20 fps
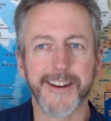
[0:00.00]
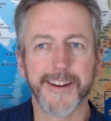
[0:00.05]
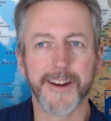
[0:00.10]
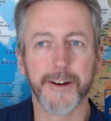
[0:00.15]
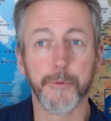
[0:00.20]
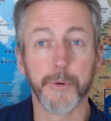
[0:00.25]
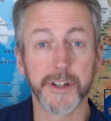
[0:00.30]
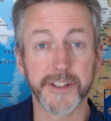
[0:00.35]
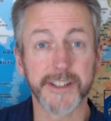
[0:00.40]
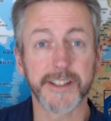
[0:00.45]

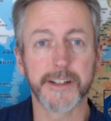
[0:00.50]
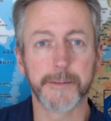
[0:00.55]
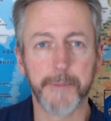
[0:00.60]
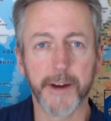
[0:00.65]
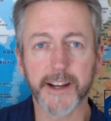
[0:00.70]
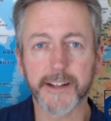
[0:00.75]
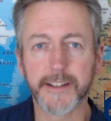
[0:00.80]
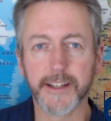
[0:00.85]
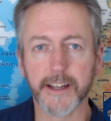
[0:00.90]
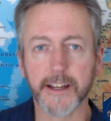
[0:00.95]
was
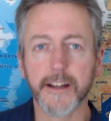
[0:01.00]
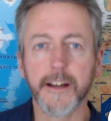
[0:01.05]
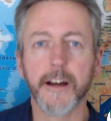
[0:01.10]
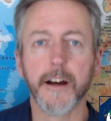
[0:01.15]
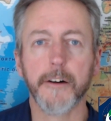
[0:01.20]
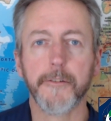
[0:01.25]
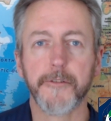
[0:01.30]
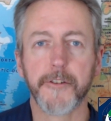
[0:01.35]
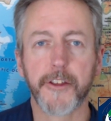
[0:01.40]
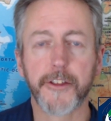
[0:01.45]
expecting
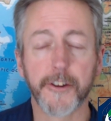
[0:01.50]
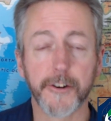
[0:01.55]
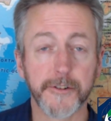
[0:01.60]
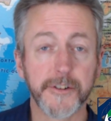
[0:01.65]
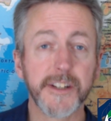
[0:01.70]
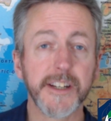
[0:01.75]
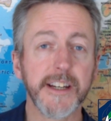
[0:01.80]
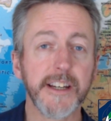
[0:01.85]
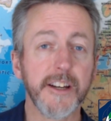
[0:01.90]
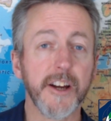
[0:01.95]
over
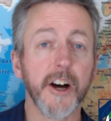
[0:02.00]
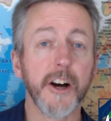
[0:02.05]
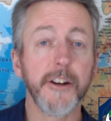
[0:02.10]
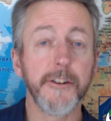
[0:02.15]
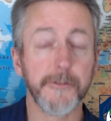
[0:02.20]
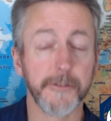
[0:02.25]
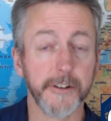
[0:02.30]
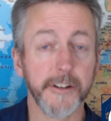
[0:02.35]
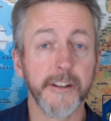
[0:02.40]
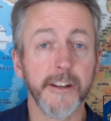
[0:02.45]

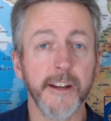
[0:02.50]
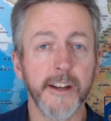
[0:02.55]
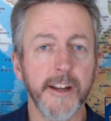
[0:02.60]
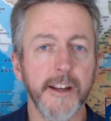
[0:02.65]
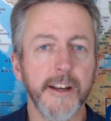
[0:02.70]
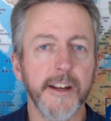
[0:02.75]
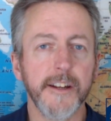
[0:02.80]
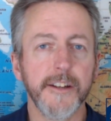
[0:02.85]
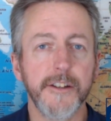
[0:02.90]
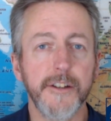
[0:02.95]
1,300
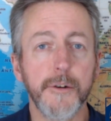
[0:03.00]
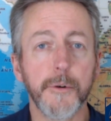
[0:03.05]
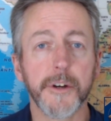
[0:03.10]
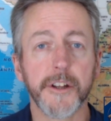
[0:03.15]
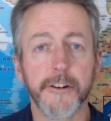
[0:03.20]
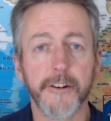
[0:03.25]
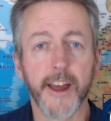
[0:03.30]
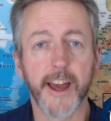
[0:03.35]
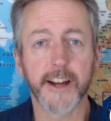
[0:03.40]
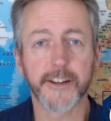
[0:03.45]
new
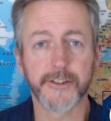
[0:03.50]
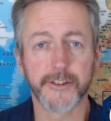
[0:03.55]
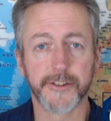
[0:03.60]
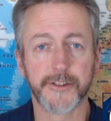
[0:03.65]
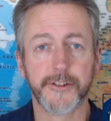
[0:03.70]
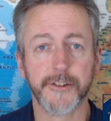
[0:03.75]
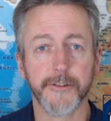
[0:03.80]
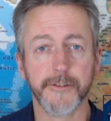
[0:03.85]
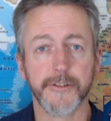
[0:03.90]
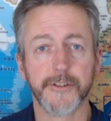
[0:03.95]
international
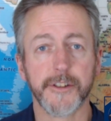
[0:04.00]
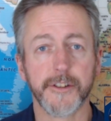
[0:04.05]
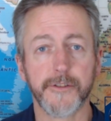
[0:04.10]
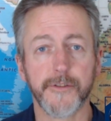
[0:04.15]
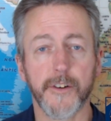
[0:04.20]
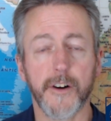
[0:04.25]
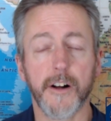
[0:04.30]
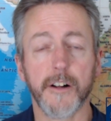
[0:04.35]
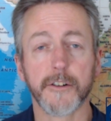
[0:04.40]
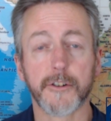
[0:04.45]
students this
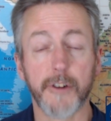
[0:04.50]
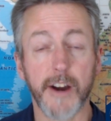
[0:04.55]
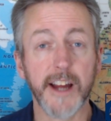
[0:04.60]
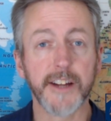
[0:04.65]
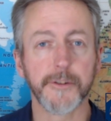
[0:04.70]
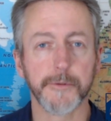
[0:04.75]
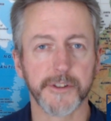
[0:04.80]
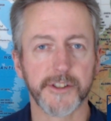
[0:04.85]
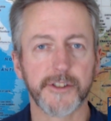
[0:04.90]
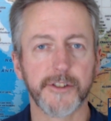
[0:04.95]
fall,
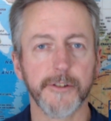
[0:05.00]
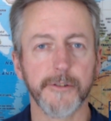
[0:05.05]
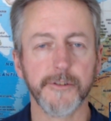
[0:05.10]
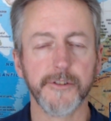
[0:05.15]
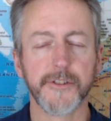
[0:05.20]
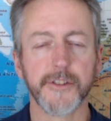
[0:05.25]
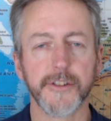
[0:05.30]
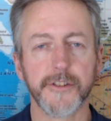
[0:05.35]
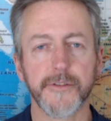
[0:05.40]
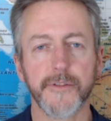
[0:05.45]
graduate
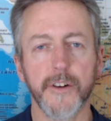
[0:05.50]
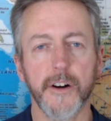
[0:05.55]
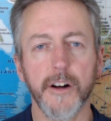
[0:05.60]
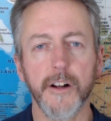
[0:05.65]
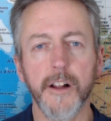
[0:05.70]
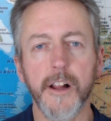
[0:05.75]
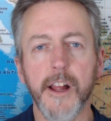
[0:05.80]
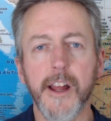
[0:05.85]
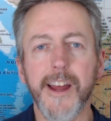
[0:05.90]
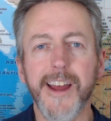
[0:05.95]
students this
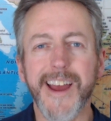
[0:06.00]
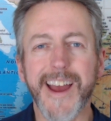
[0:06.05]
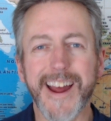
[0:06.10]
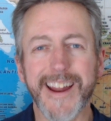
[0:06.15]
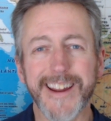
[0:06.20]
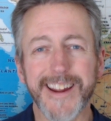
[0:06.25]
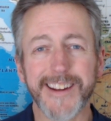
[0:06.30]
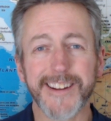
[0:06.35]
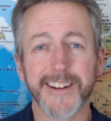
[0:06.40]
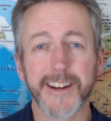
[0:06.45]
fall,
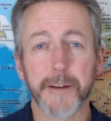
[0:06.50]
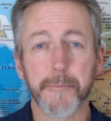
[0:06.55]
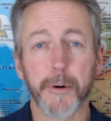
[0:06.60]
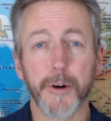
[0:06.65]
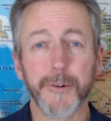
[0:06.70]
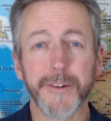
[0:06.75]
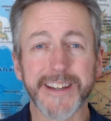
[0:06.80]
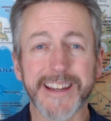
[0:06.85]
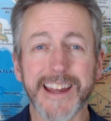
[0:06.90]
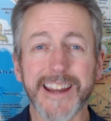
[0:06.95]
and ended up
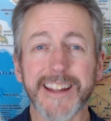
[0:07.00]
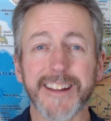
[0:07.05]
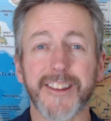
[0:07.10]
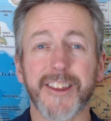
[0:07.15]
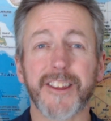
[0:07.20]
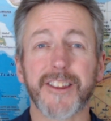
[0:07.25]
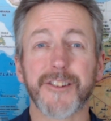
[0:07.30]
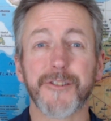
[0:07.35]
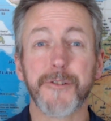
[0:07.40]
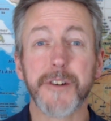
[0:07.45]
only getting
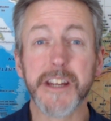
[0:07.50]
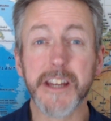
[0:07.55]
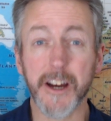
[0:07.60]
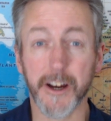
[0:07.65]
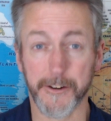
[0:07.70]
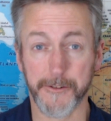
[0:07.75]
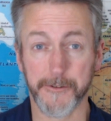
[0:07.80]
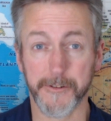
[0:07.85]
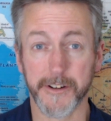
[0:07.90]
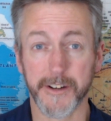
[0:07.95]

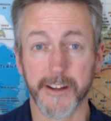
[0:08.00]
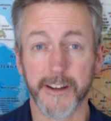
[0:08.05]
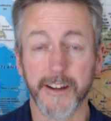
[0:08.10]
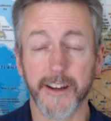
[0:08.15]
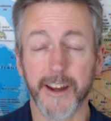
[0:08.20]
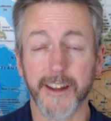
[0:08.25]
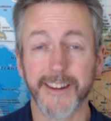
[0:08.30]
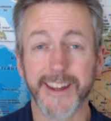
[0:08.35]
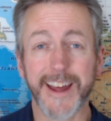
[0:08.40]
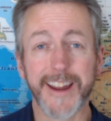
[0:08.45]
300.
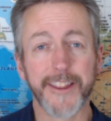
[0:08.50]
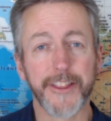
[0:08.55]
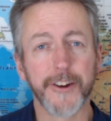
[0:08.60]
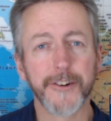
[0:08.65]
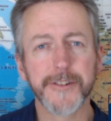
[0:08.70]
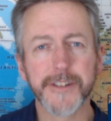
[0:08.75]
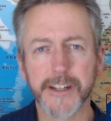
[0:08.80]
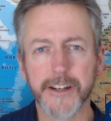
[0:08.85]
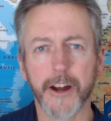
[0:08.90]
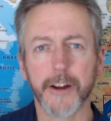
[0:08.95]
And that
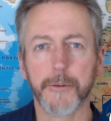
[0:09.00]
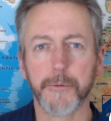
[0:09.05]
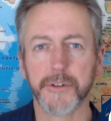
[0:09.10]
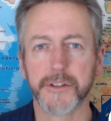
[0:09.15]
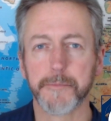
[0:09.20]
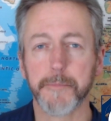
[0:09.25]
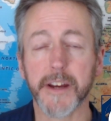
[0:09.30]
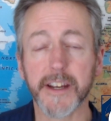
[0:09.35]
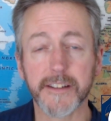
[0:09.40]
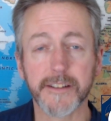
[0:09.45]
1,300 was
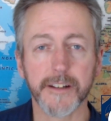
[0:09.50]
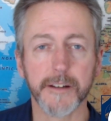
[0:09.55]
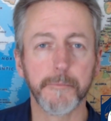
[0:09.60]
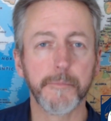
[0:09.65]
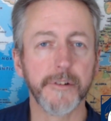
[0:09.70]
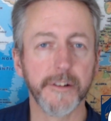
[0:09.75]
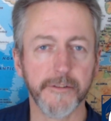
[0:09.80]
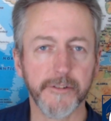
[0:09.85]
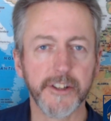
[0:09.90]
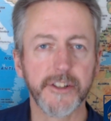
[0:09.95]
based on
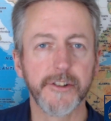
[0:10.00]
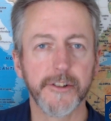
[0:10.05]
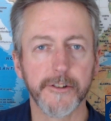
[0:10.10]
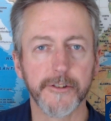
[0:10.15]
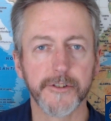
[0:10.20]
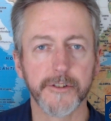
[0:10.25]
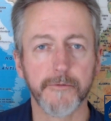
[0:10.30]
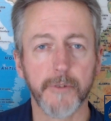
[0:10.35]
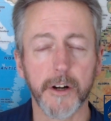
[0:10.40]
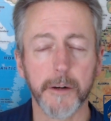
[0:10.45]
previous
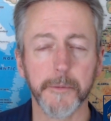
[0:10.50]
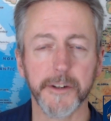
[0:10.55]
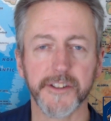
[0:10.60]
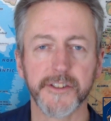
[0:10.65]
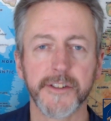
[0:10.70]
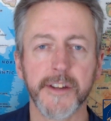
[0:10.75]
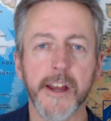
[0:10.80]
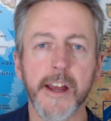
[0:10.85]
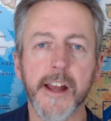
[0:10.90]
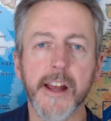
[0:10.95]
year's enrollments.
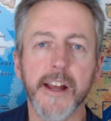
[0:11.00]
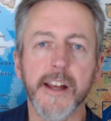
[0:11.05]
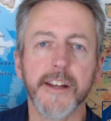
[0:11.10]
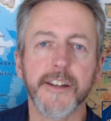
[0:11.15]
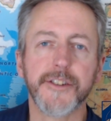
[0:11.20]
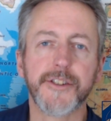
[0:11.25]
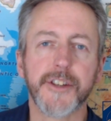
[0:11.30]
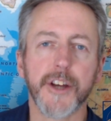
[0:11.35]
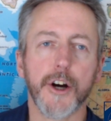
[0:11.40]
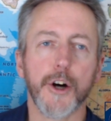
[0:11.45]

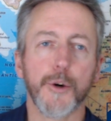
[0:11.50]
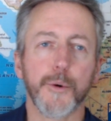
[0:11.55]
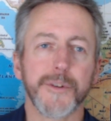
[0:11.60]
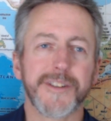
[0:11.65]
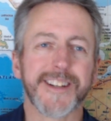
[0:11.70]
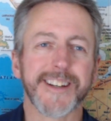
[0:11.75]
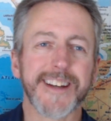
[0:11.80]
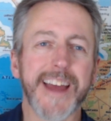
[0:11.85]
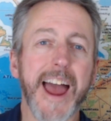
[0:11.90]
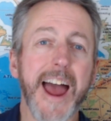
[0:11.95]
So
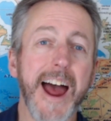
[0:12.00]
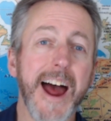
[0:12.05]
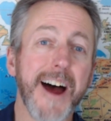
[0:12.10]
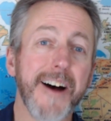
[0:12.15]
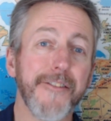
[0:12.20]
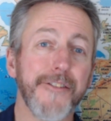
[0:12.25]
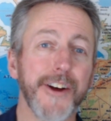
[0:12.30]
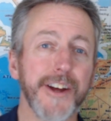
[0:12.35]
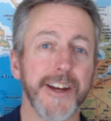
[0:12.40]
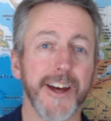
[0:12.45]
to
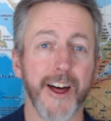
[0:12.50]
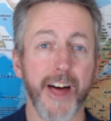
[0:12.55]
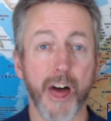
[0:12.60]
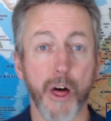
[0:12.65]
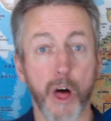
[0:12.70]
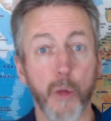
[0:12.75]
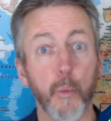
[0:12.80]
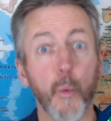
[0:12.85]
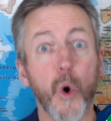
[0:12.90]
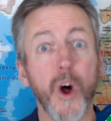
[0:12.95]
have
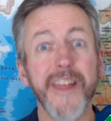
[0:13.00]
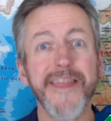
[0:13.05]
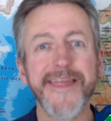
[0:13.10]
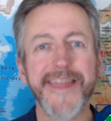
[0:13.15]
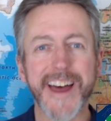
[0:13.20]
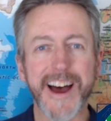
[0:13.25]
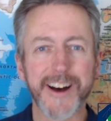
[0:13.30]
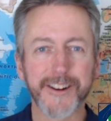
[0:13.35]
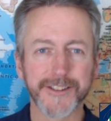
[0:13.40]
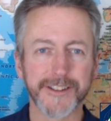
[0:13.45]

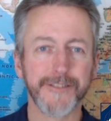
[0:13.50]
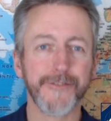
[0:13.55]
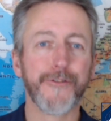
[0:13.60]
1,000